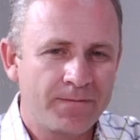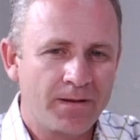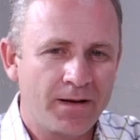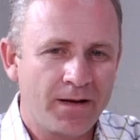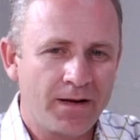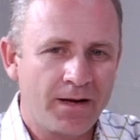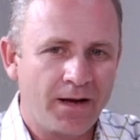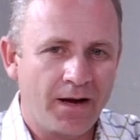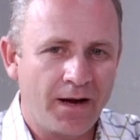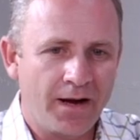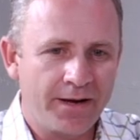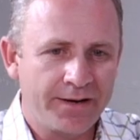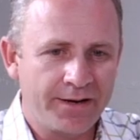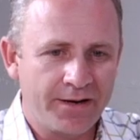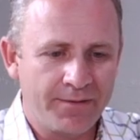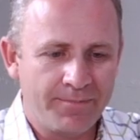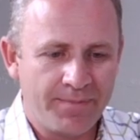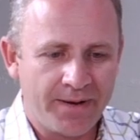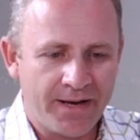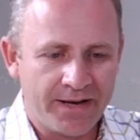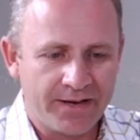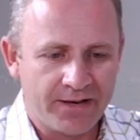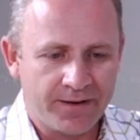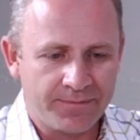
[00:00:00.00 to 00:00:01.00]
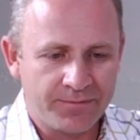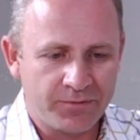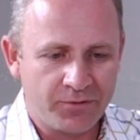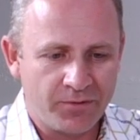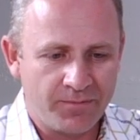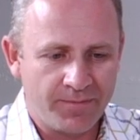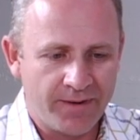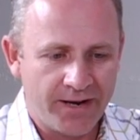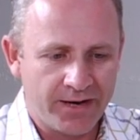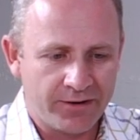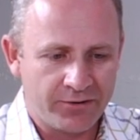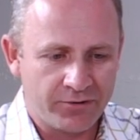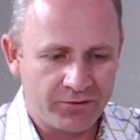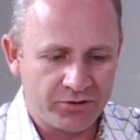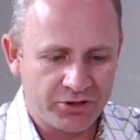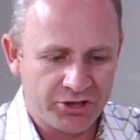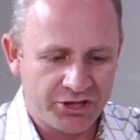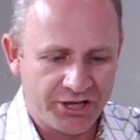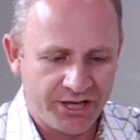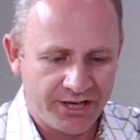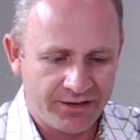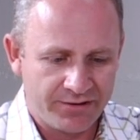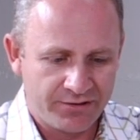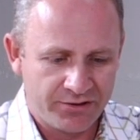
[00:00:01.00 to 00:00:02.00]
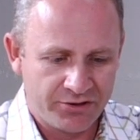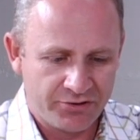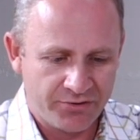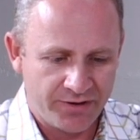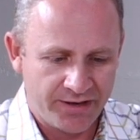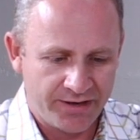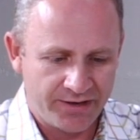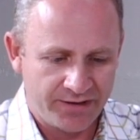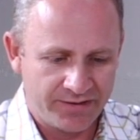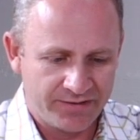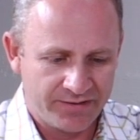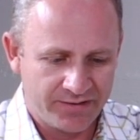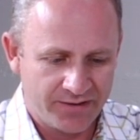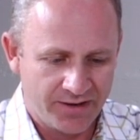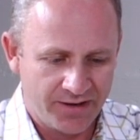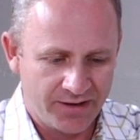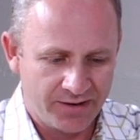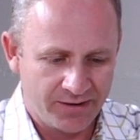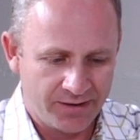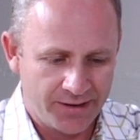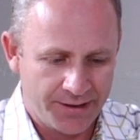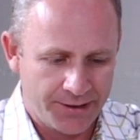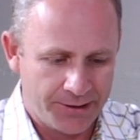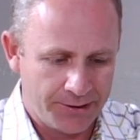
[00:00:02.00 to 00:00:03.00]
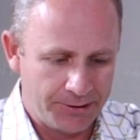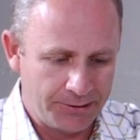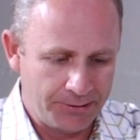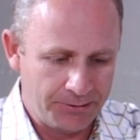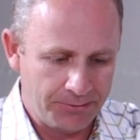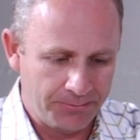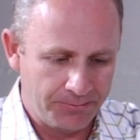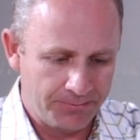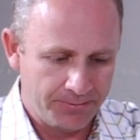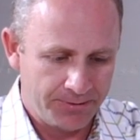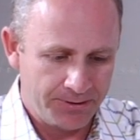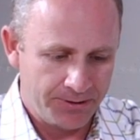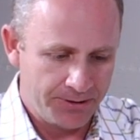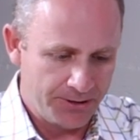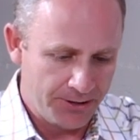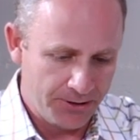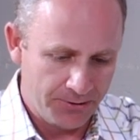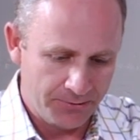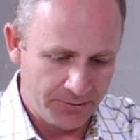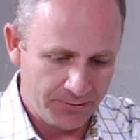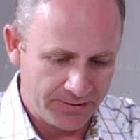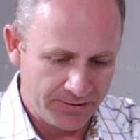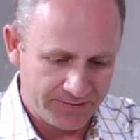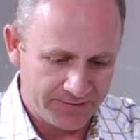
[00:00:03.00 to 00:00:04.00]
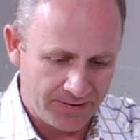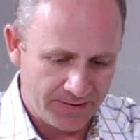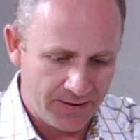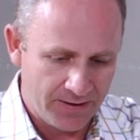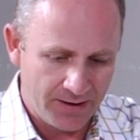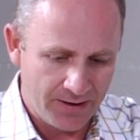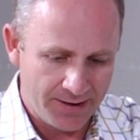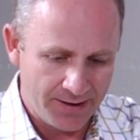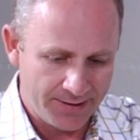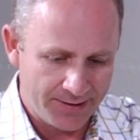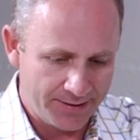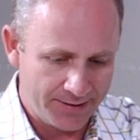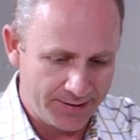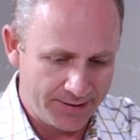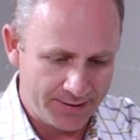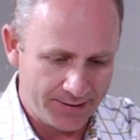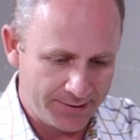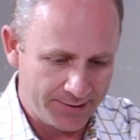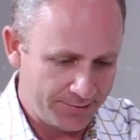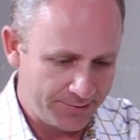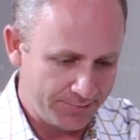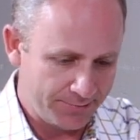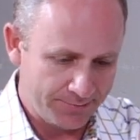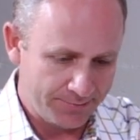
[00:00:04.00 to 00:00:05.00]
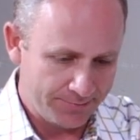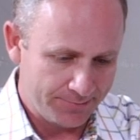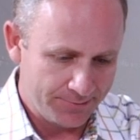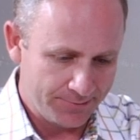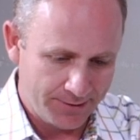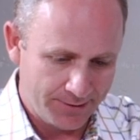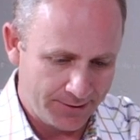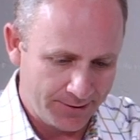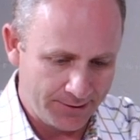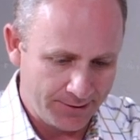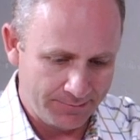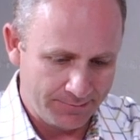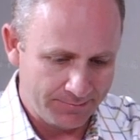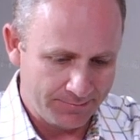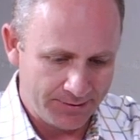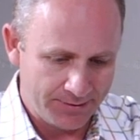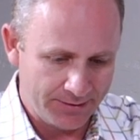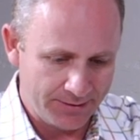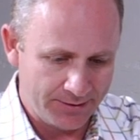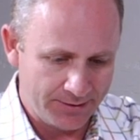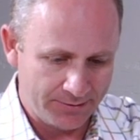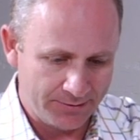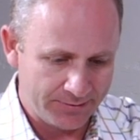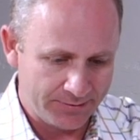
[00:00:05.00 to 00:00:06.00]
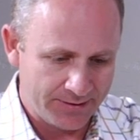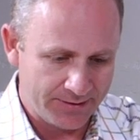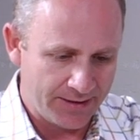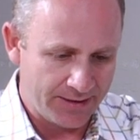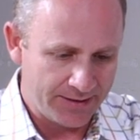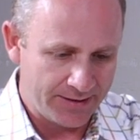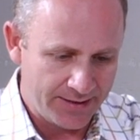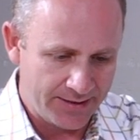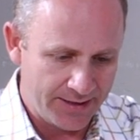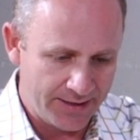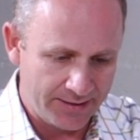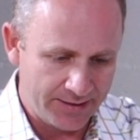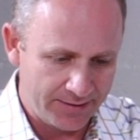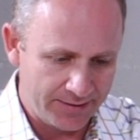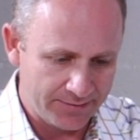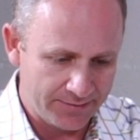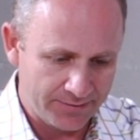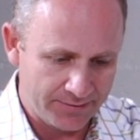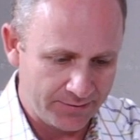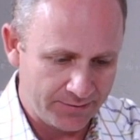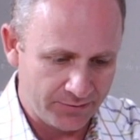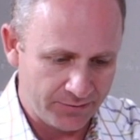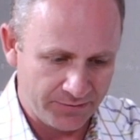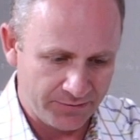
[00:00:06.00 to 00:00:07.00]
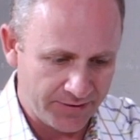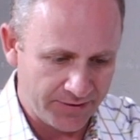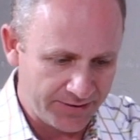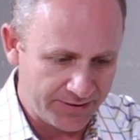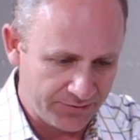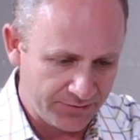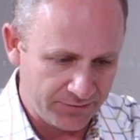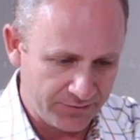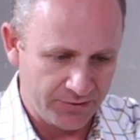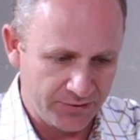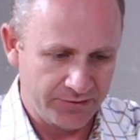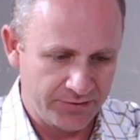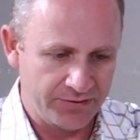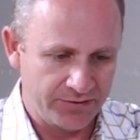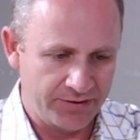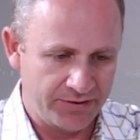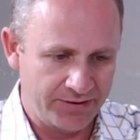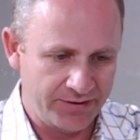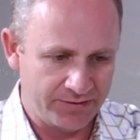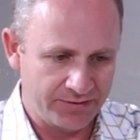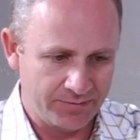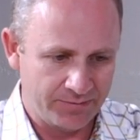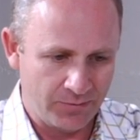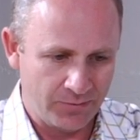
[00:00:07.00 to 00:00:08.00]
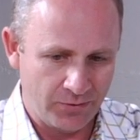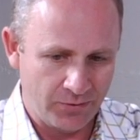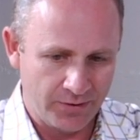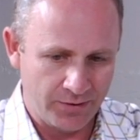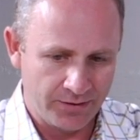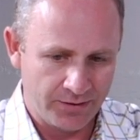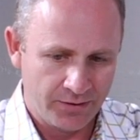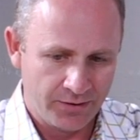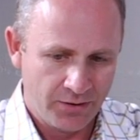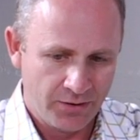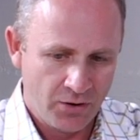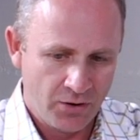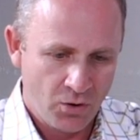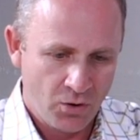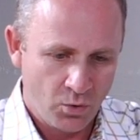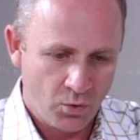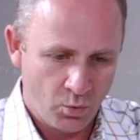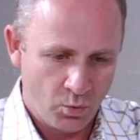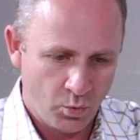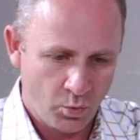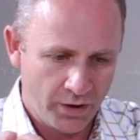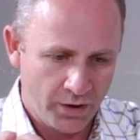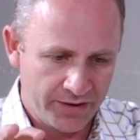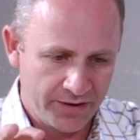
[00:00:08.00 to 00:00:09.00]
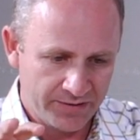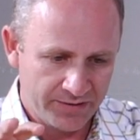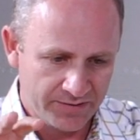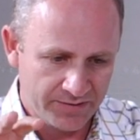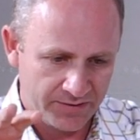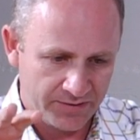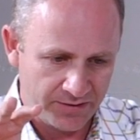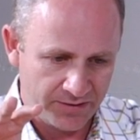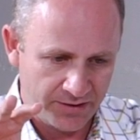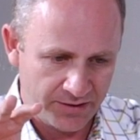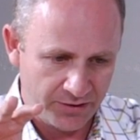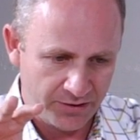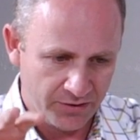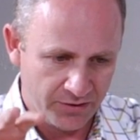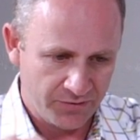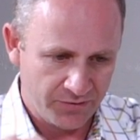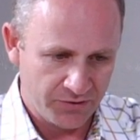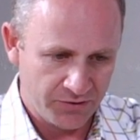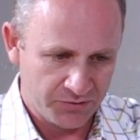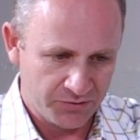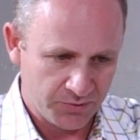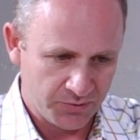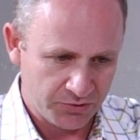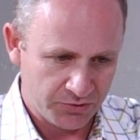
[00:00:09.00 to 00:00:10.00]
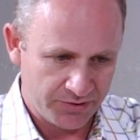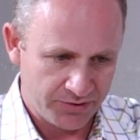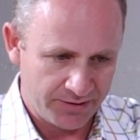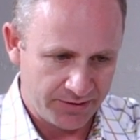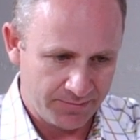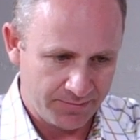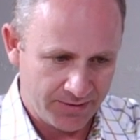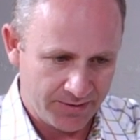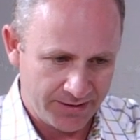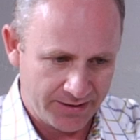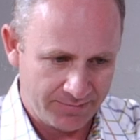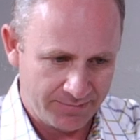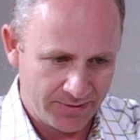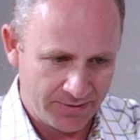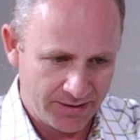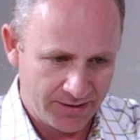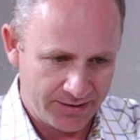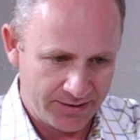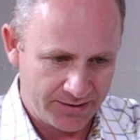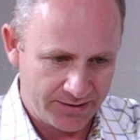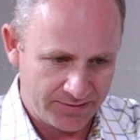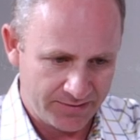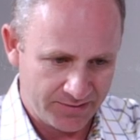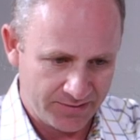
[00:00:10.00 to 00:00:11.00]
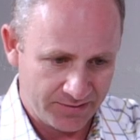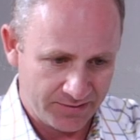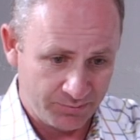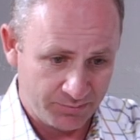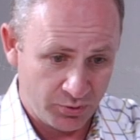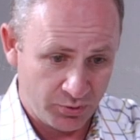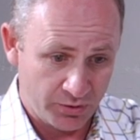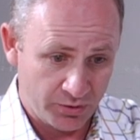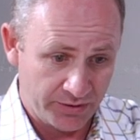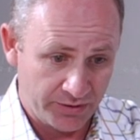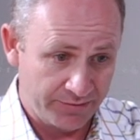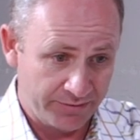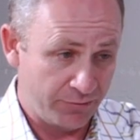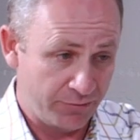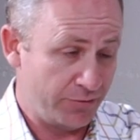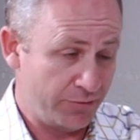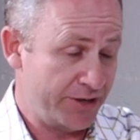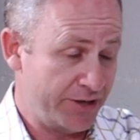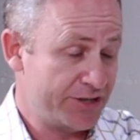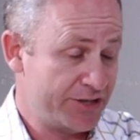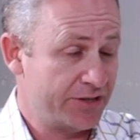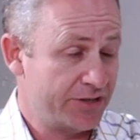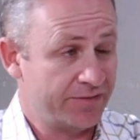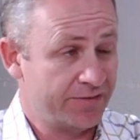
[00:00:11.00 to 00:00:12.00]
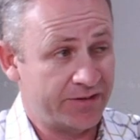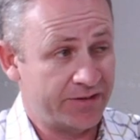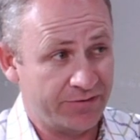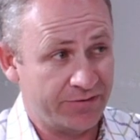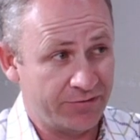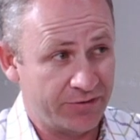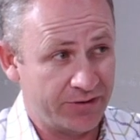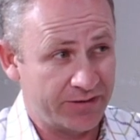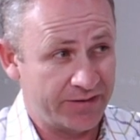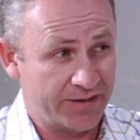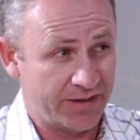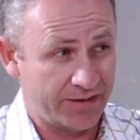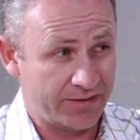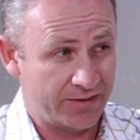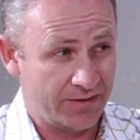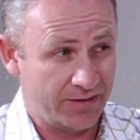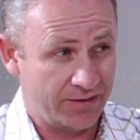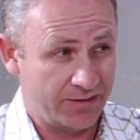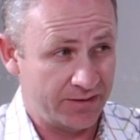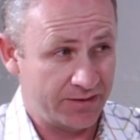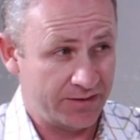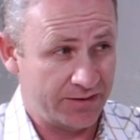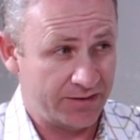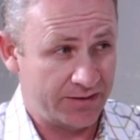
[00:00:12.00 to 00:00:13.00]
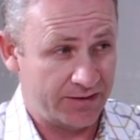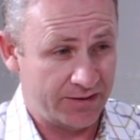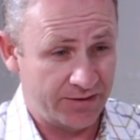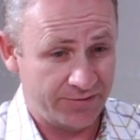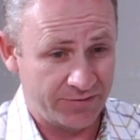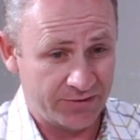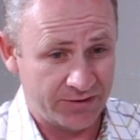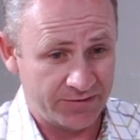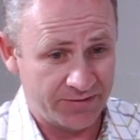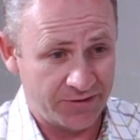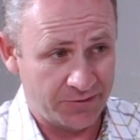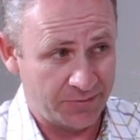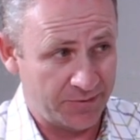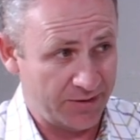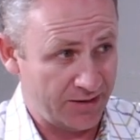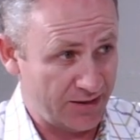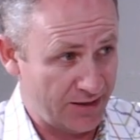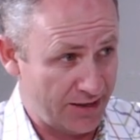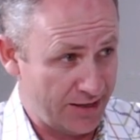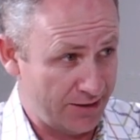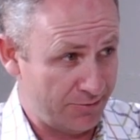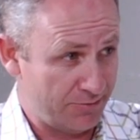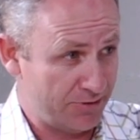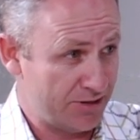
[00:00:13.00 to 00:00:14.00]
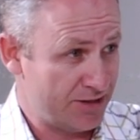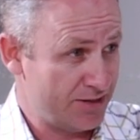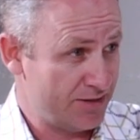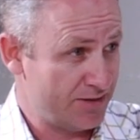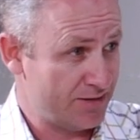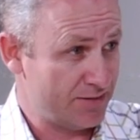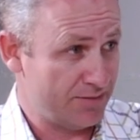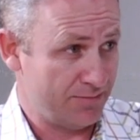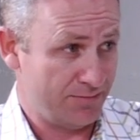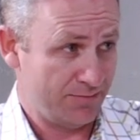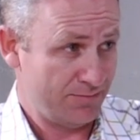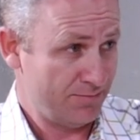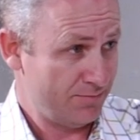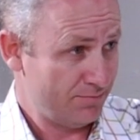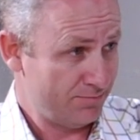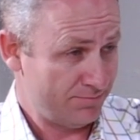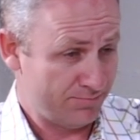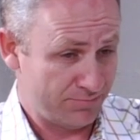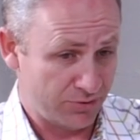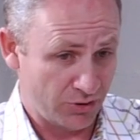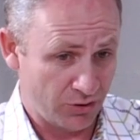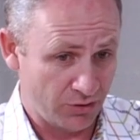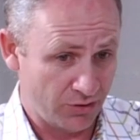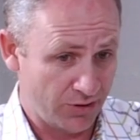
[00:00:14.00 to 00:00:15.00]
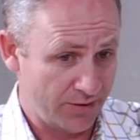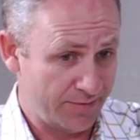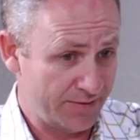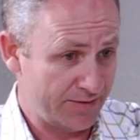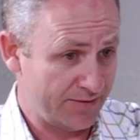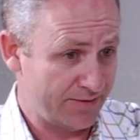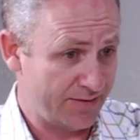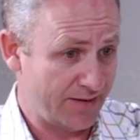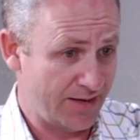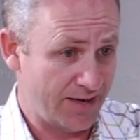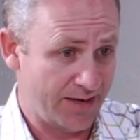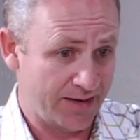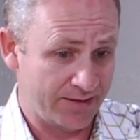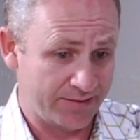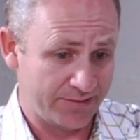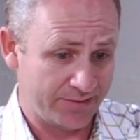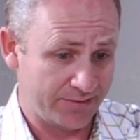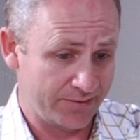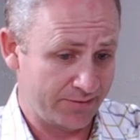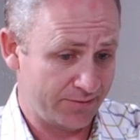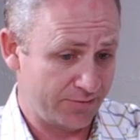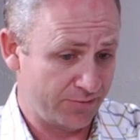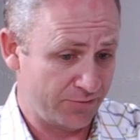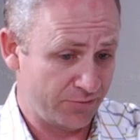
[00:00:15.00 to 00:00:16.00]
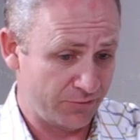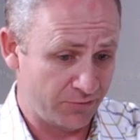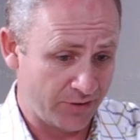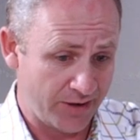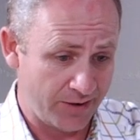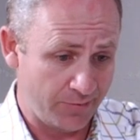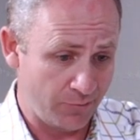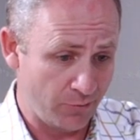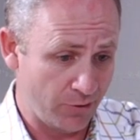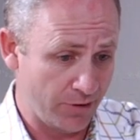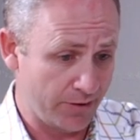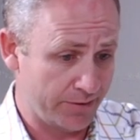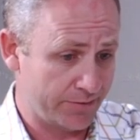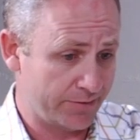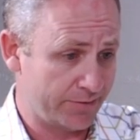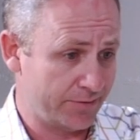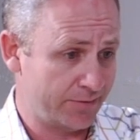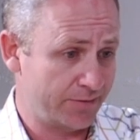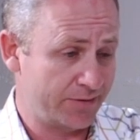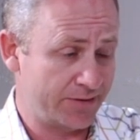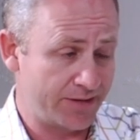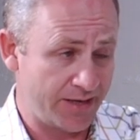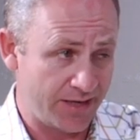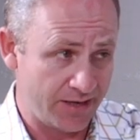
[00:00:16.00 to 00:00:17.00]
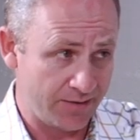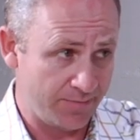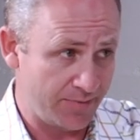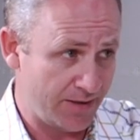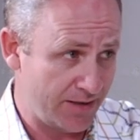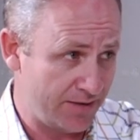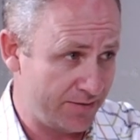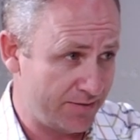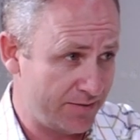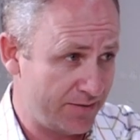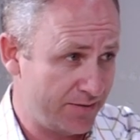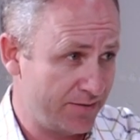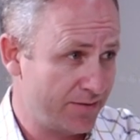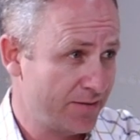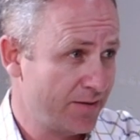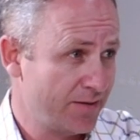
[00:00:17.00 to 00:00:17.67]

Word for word: uh, I'm going to back it up to a macro trend. Okay. It's not like oh, Node is hot and um, you know .NET isn't, or vice versa. It's more what is an irreversible trend in my mind is this proliferation of different techno, different development languages, programming stacks, frameworks, databases.